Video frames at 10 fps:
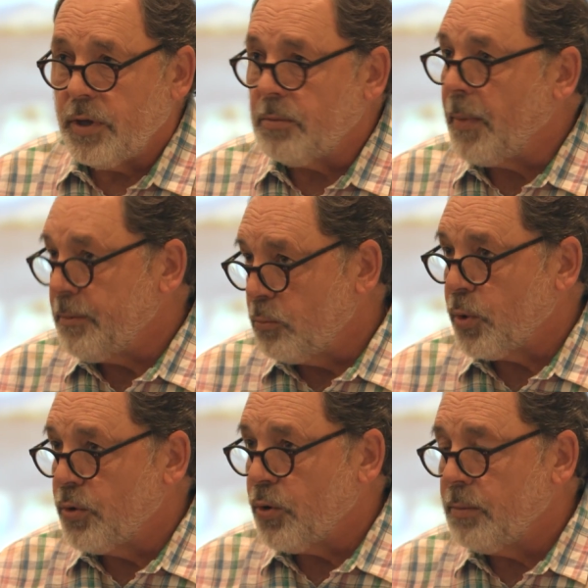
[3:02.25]
might
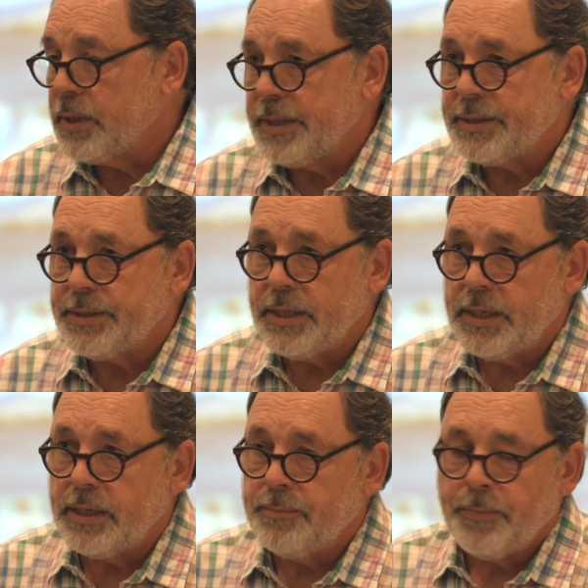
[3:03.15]
more normally
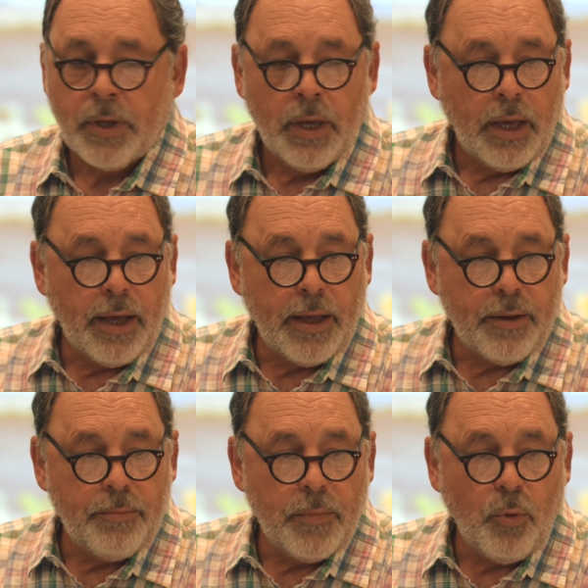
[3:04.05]
see,
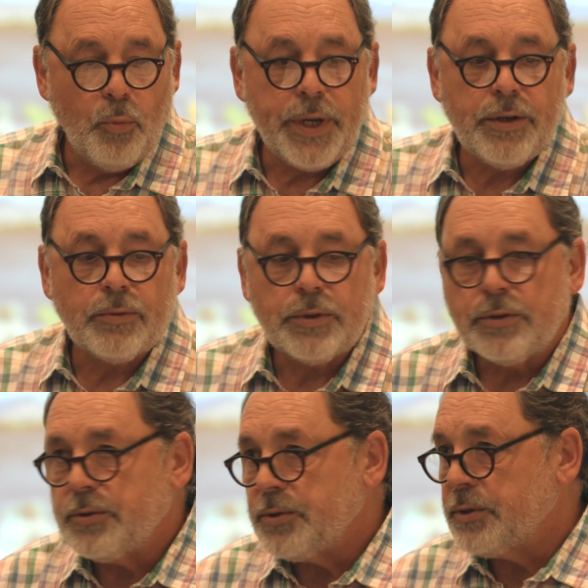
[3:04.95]
we don't
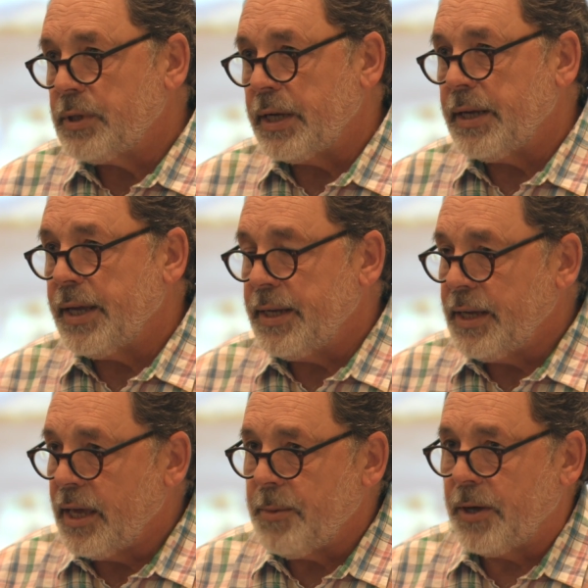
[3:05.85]
use any
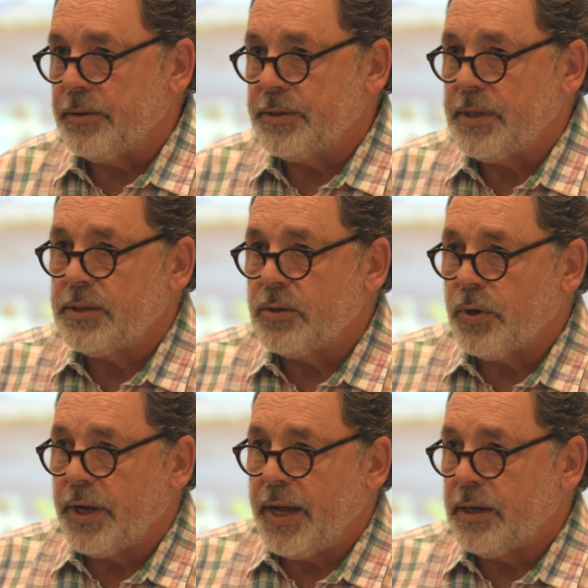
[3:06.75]
chemicals as an
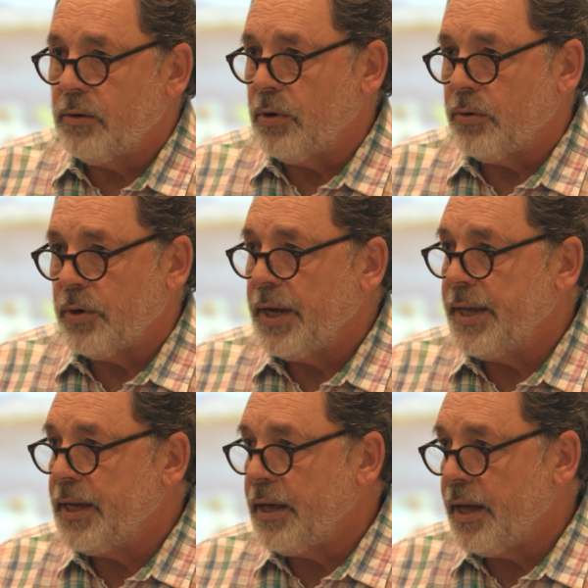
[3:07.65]
organic grower,
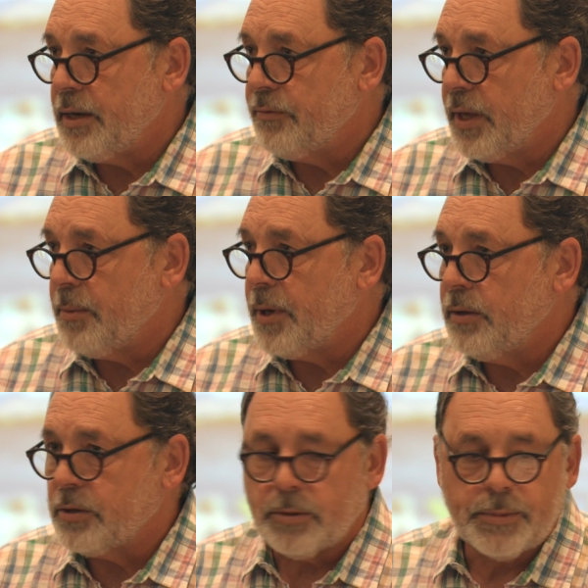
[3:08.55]
any kind of
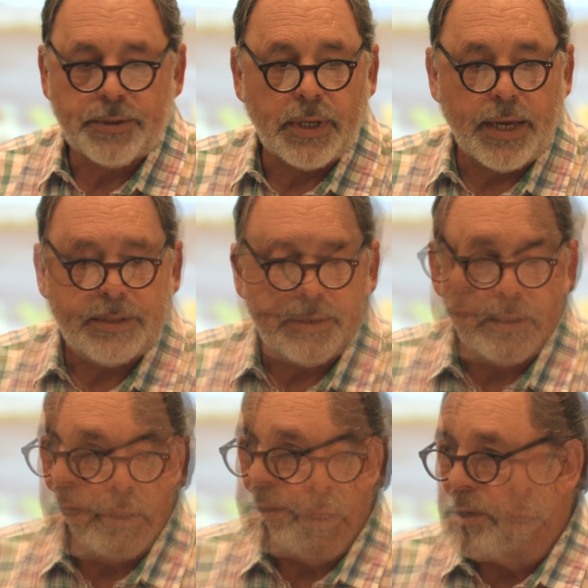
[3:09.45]
chemical
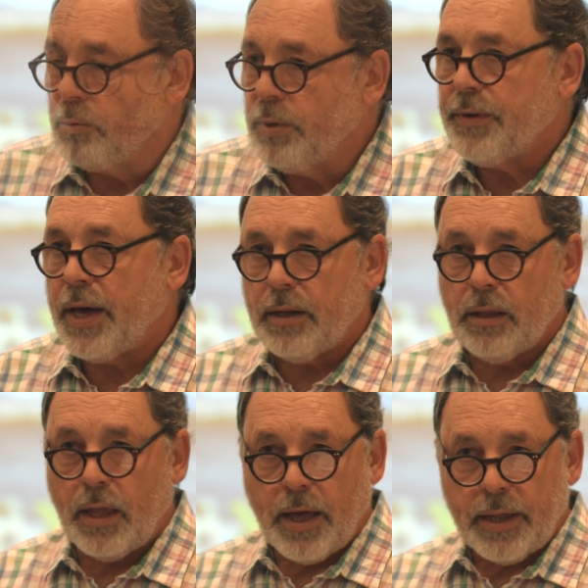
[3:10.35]
herbicides. And so we've got a
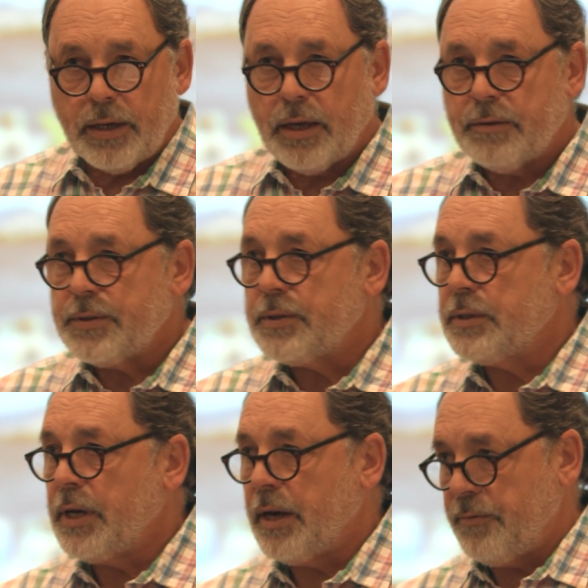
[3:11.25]
lot of
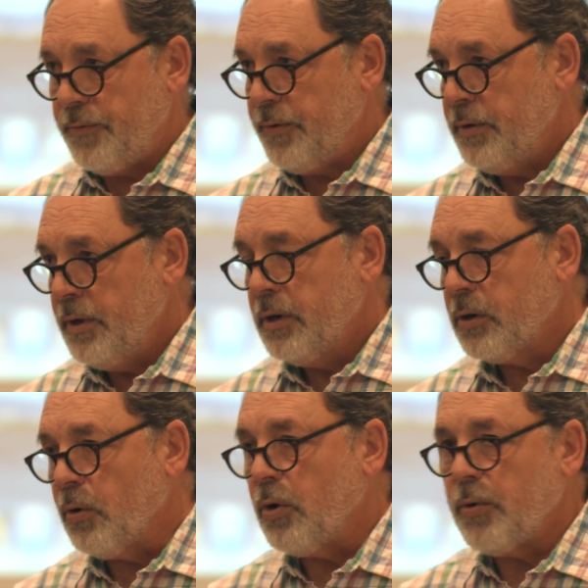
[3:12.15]
stuff
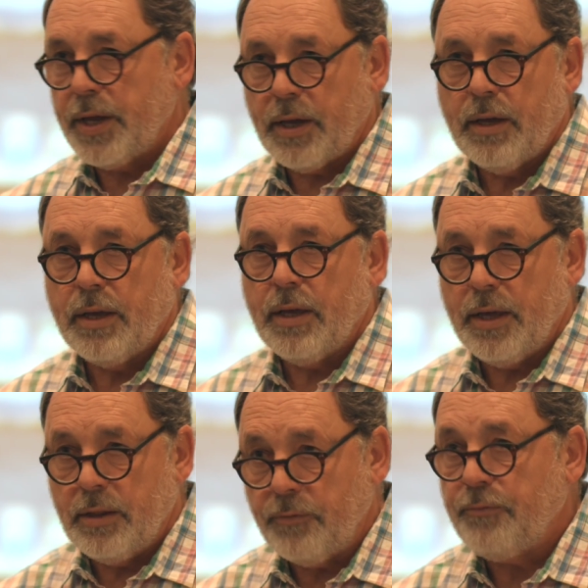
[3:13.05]
growing
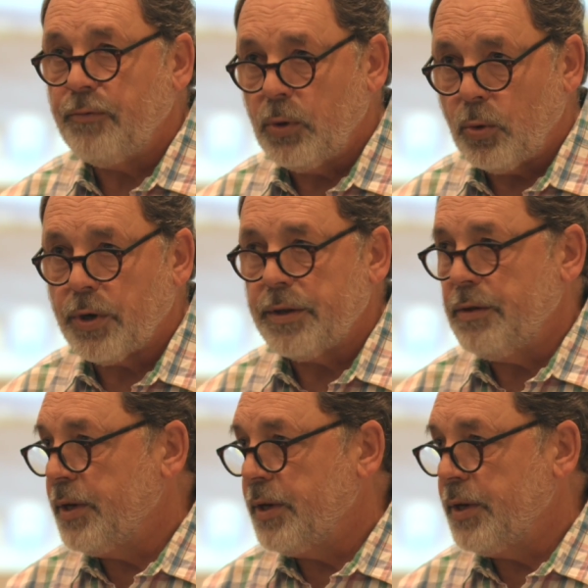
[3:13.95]
in the floor of the